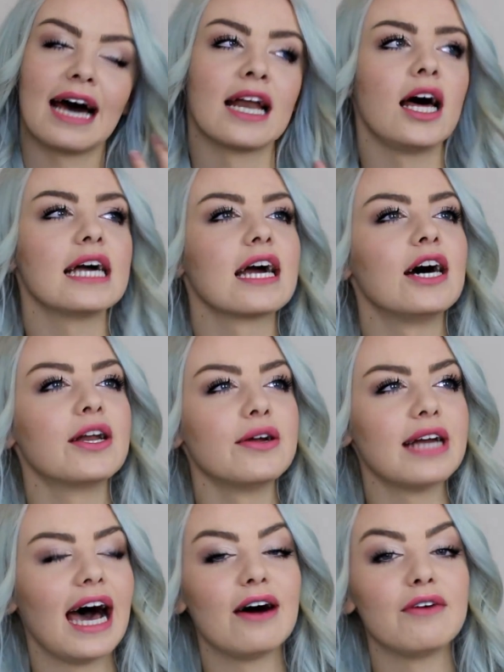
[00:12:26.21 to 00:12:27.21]
And like, I
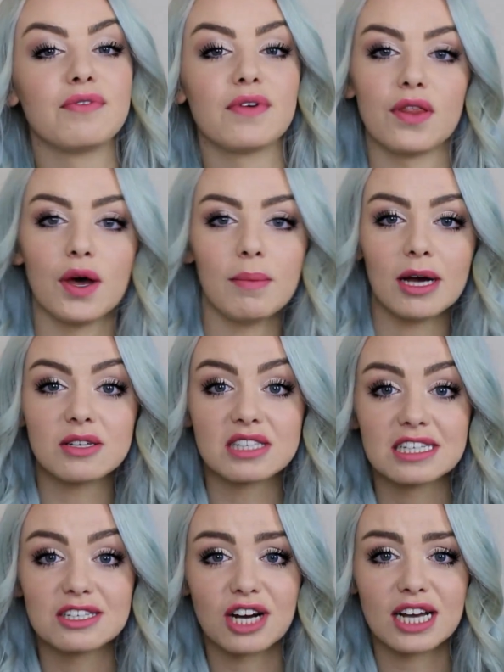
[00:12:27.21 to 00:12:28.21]
don't have the
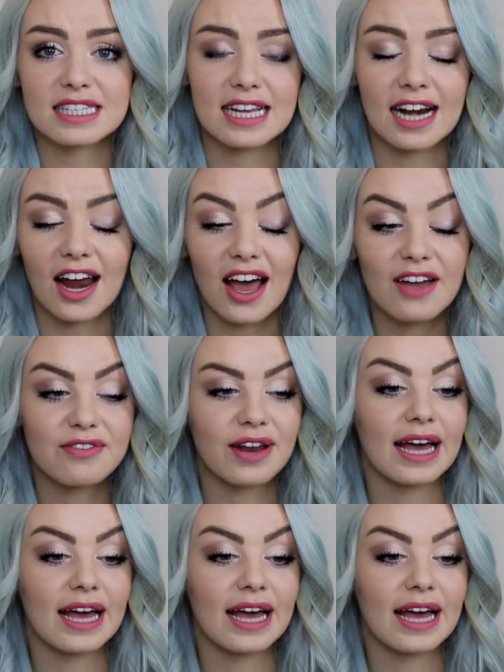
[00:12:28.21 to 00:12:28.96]
most interesting life.